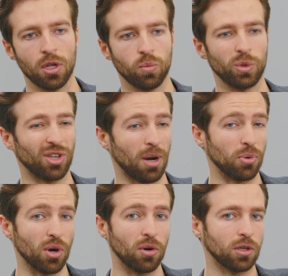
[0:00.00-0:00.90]
we saw
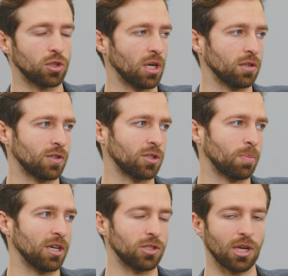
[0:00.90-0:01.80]
brokered shares of
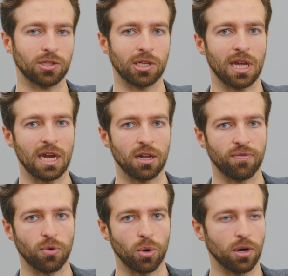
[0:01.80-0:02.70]
SpaceX at
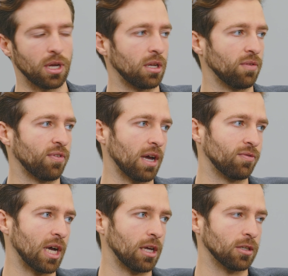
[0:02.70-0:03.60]

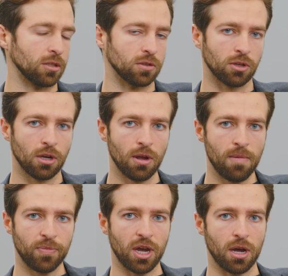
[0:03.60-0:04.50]
$84,
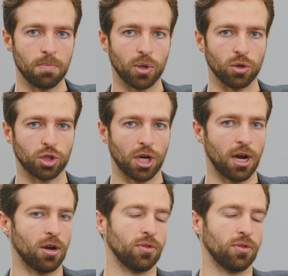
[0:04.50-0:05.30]
$85 per share.